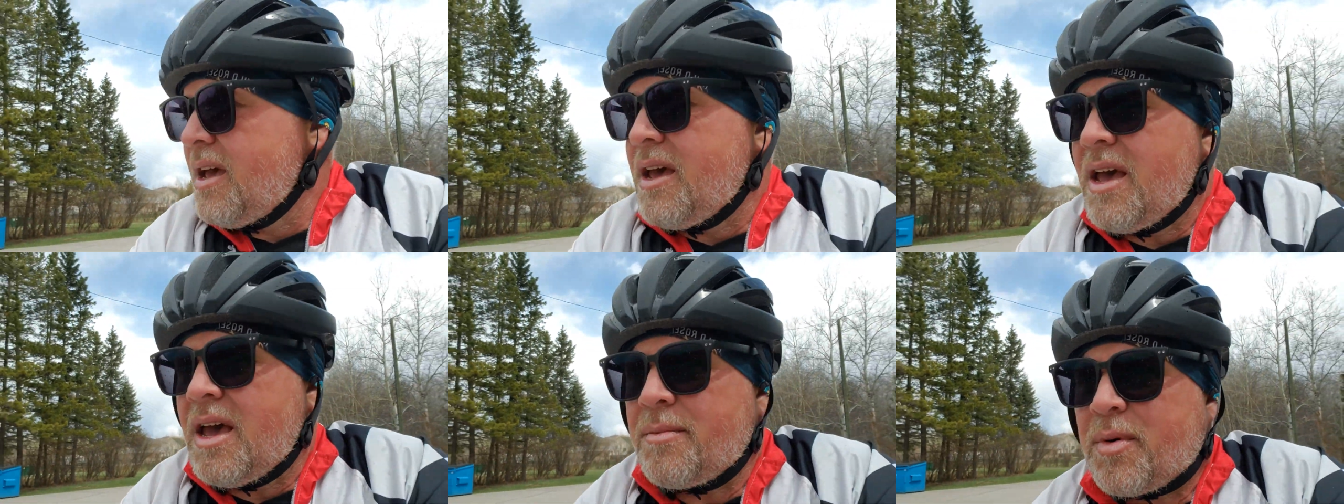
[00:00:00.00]

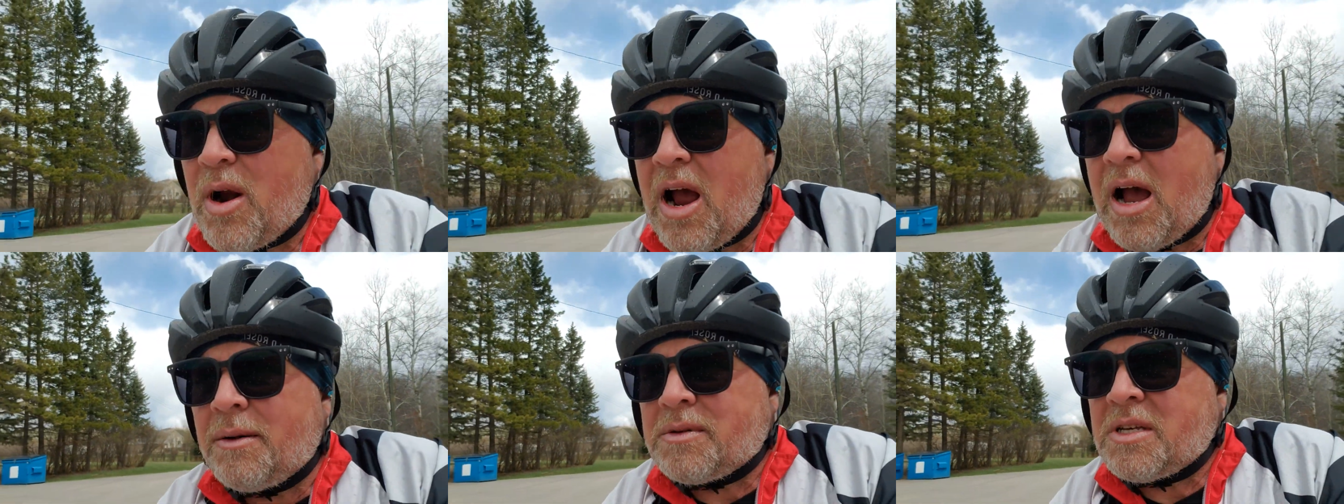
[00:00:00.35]
and
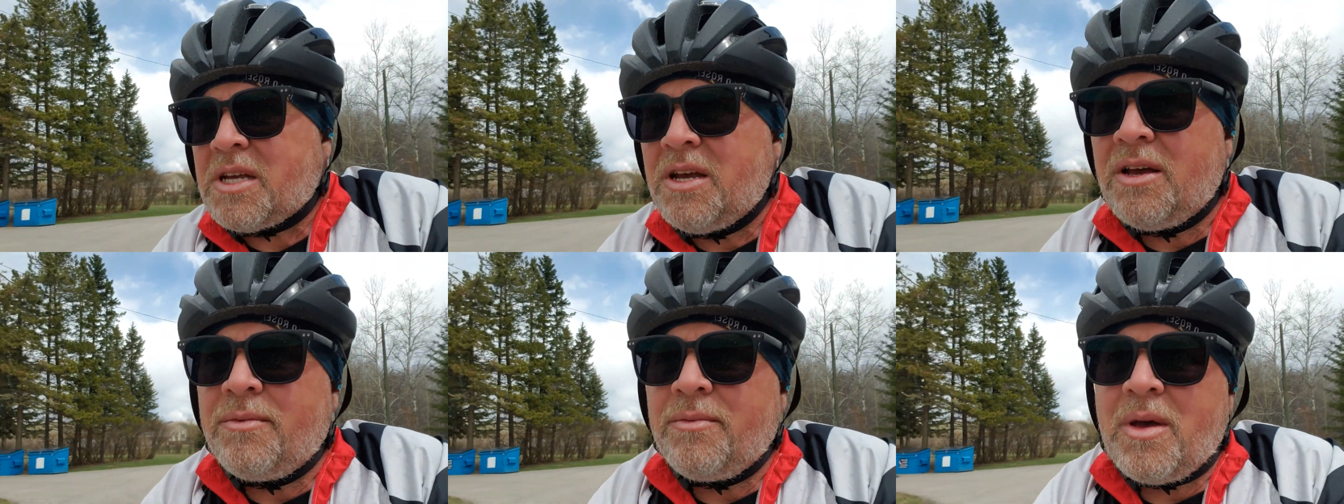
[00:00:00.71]
perhaps
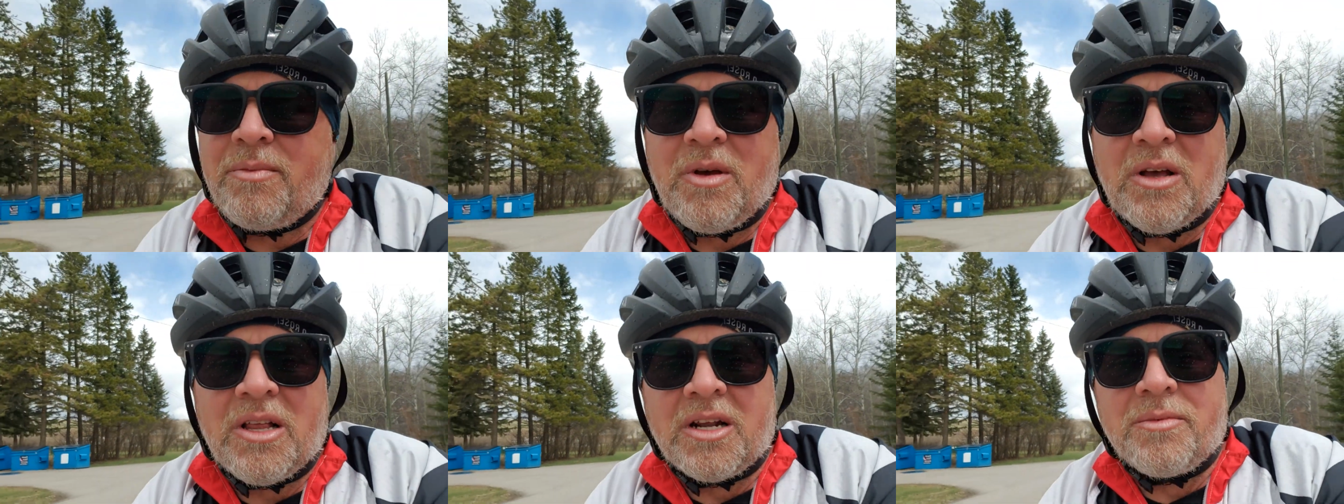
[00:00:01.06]

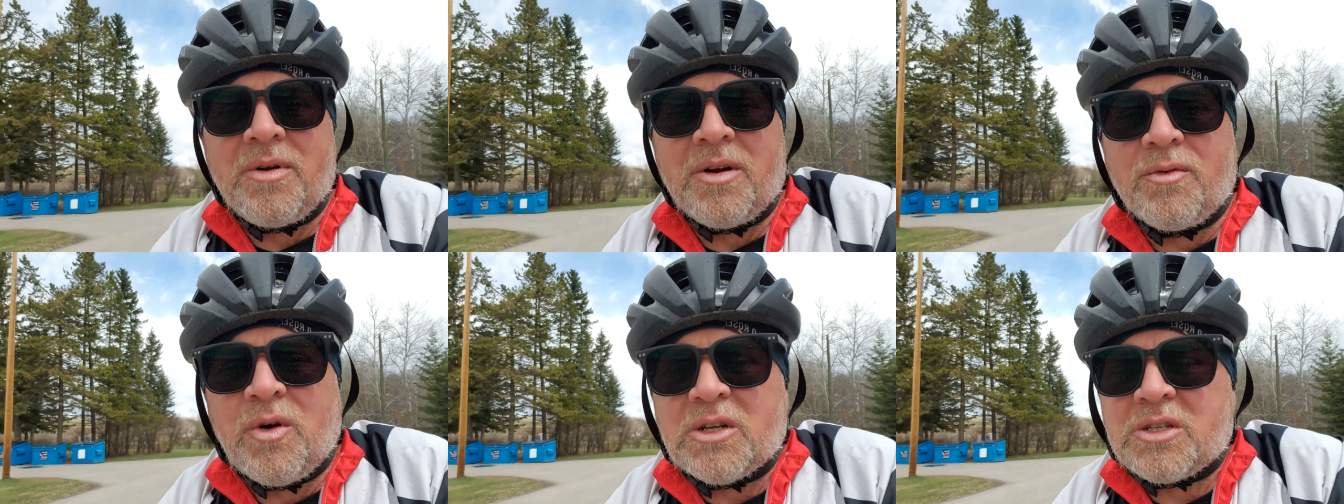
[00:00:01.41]
maybe a little
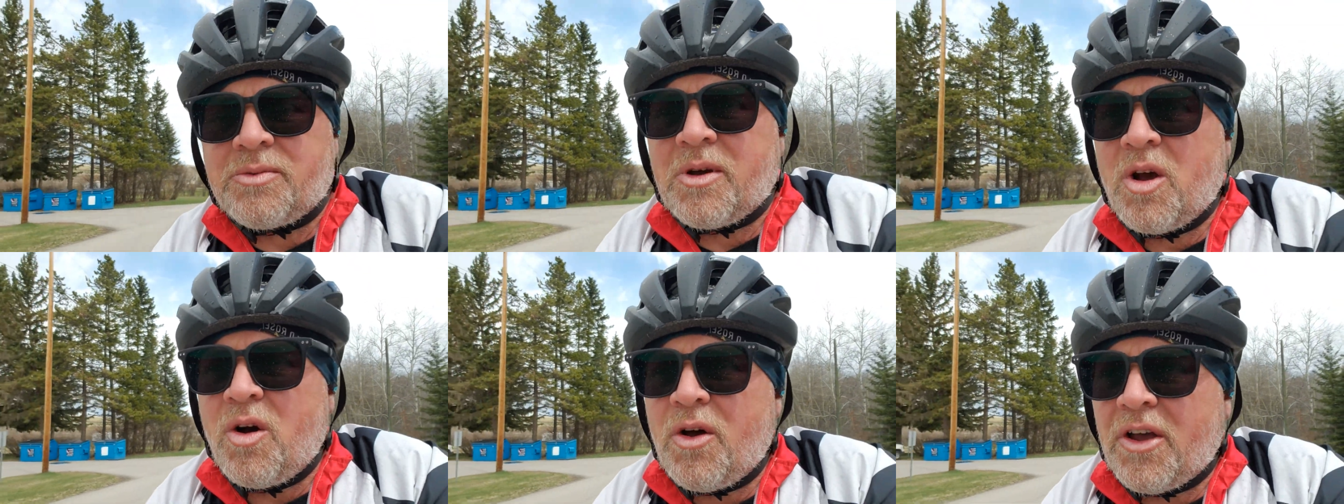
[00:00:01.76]
bit of what's
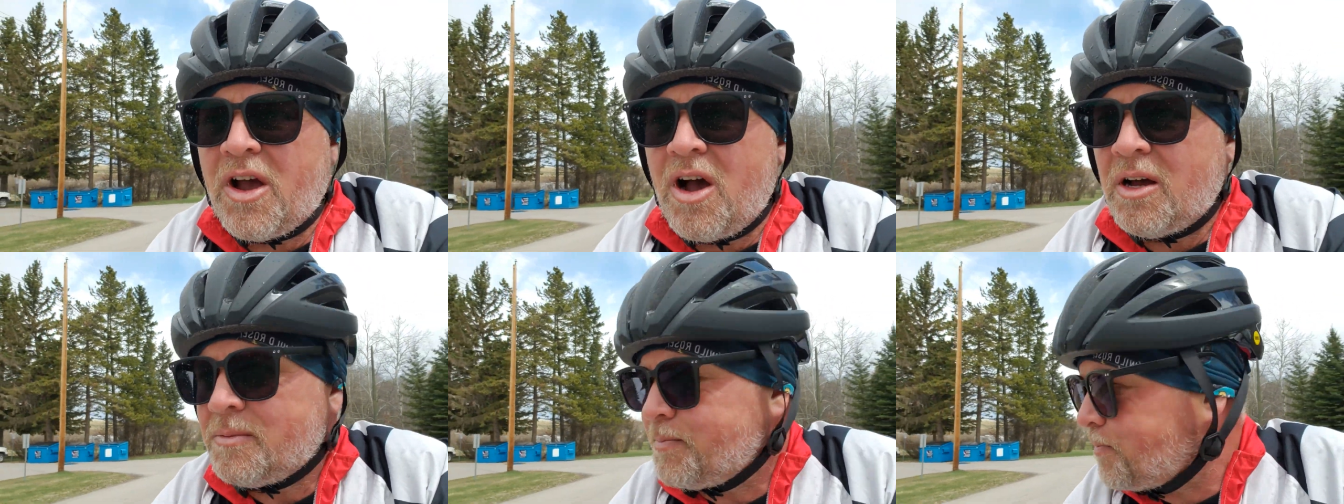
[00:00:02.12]
been going on